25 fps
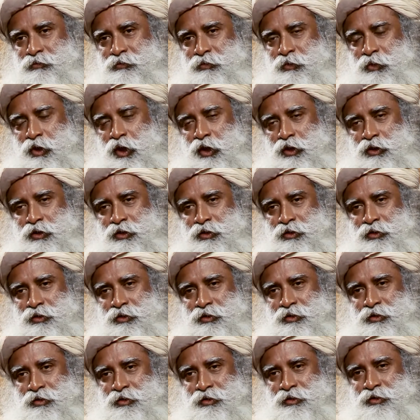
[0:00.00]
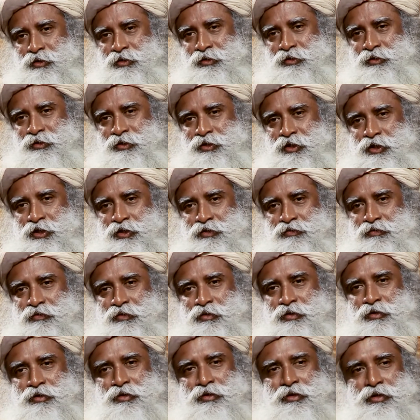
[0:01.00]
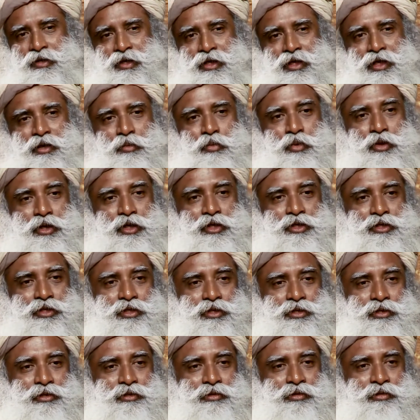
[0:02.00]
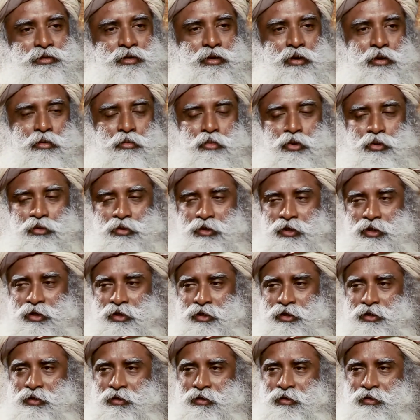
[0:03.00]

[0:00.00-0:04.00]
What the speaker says: not just for liberation or mukti.